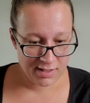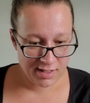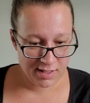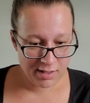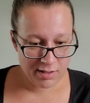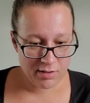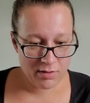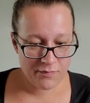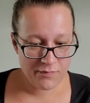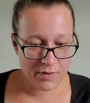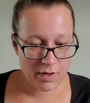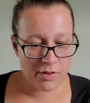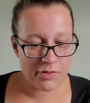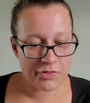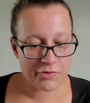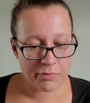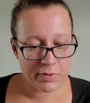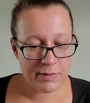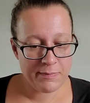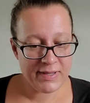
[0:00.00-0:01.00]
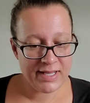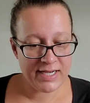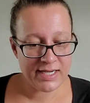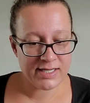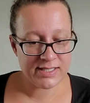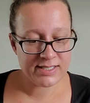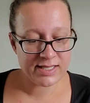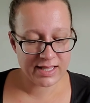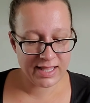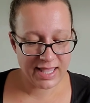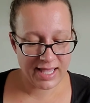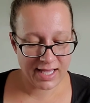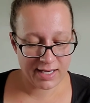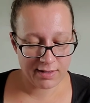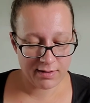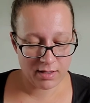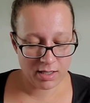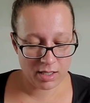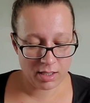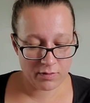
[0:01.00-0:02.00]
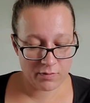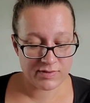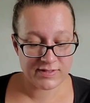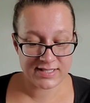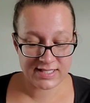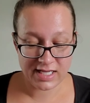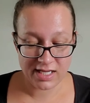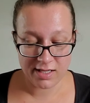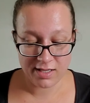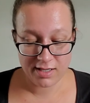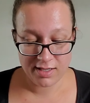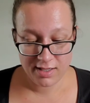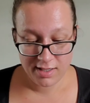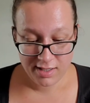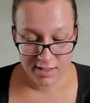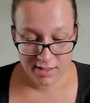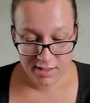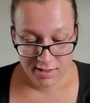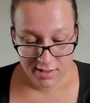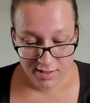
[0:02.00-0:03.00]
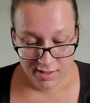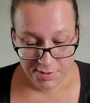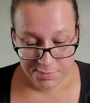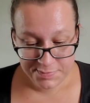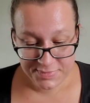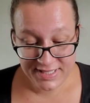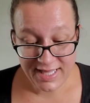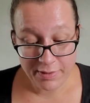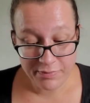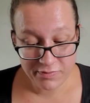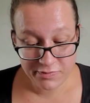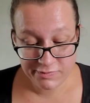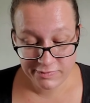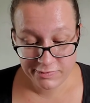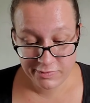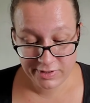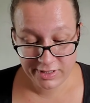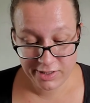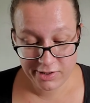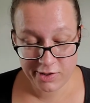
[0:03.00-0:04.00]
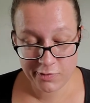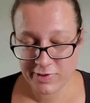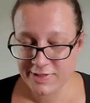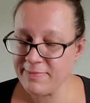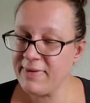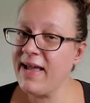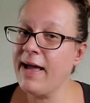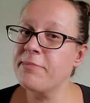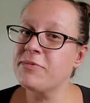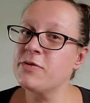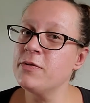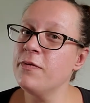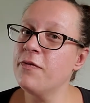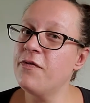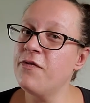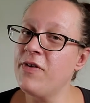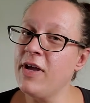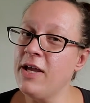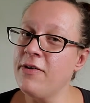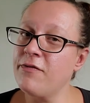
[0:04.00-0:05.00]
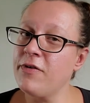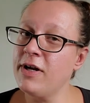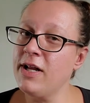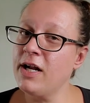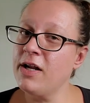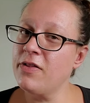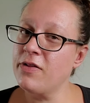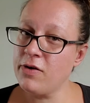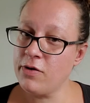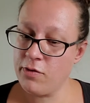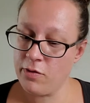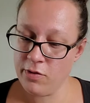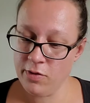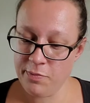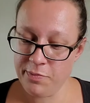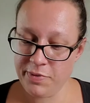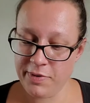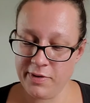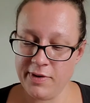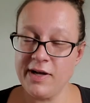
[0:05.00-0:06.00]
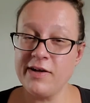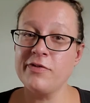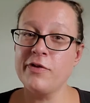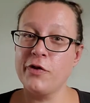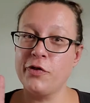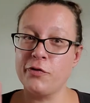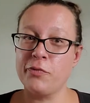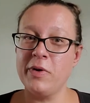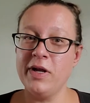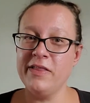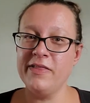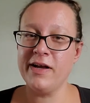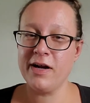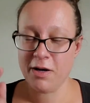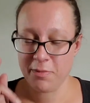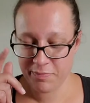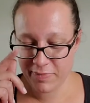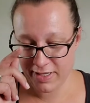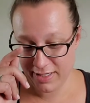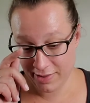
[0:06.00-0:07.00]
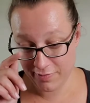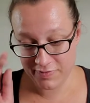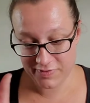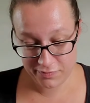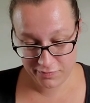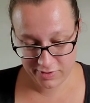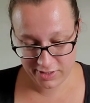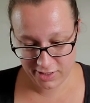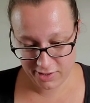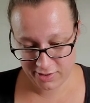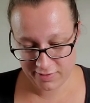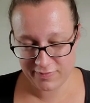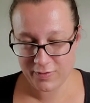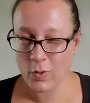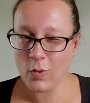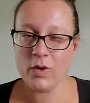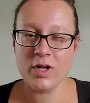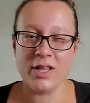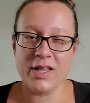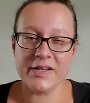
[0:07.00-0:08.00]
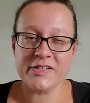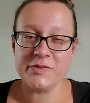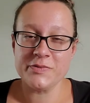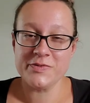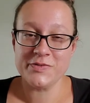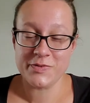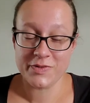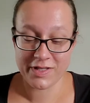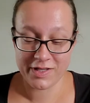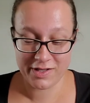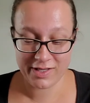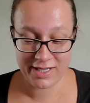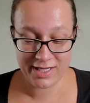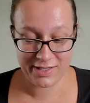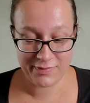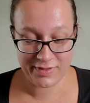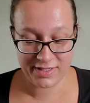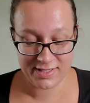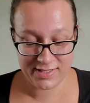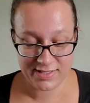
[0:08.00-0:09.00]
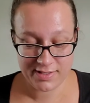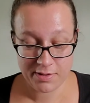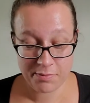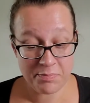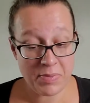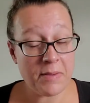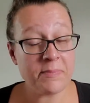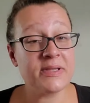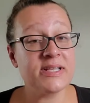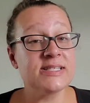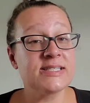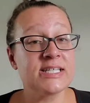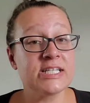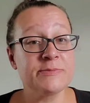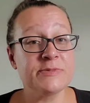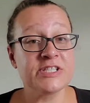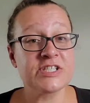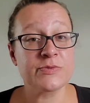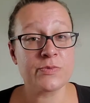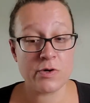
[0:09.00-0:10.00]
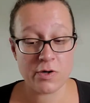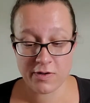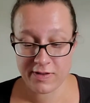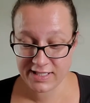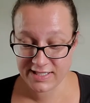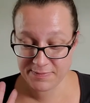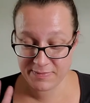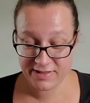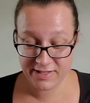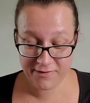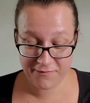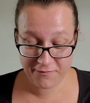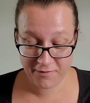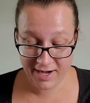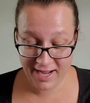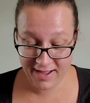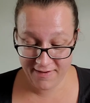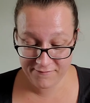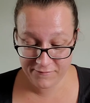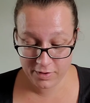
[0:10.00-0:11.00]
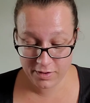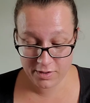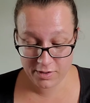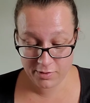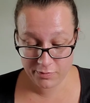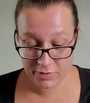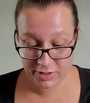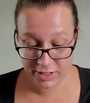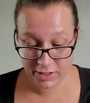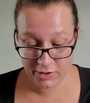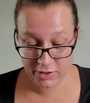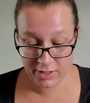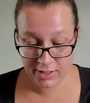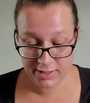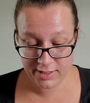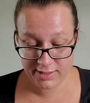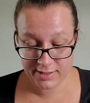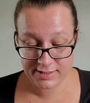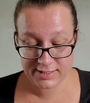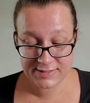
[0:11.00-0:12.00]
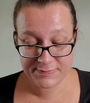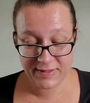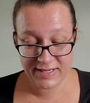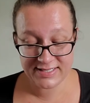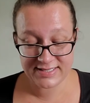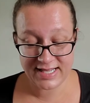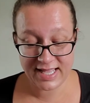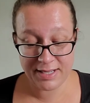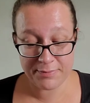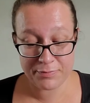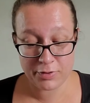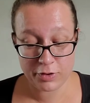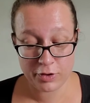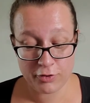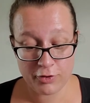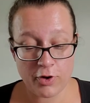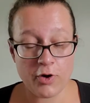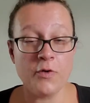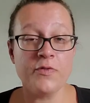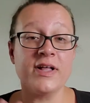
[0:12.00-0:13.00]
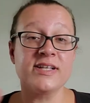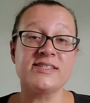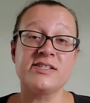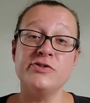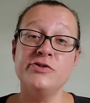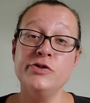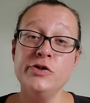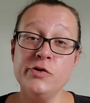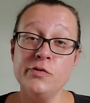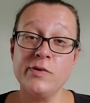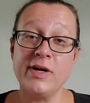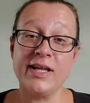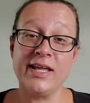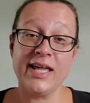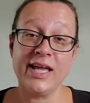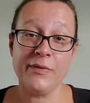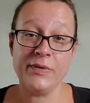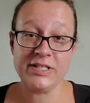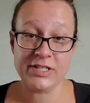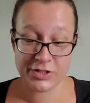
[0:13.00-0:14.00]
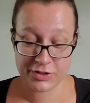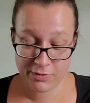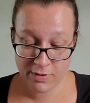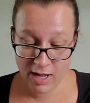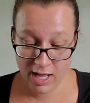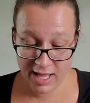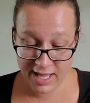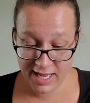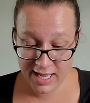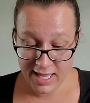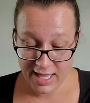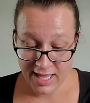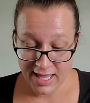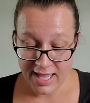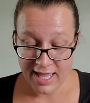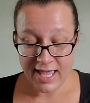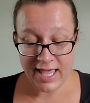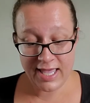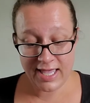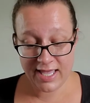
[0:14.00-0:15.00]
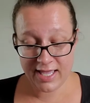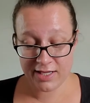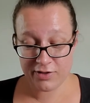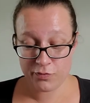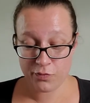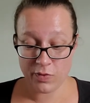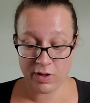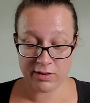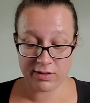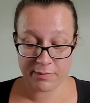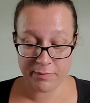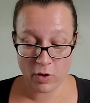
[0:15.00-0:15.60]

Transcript: I don't know if all three made it into the catalog. We'll see. But that one was really good. It was my absolute favorite out of the group, the three there, but it was really good. The whole collection was really good anyways. Pumpkin Cinnamon Swirl, that's been there forever. Really good. Spice Amber Glow, that's a new one I can't wait to try. And Welcome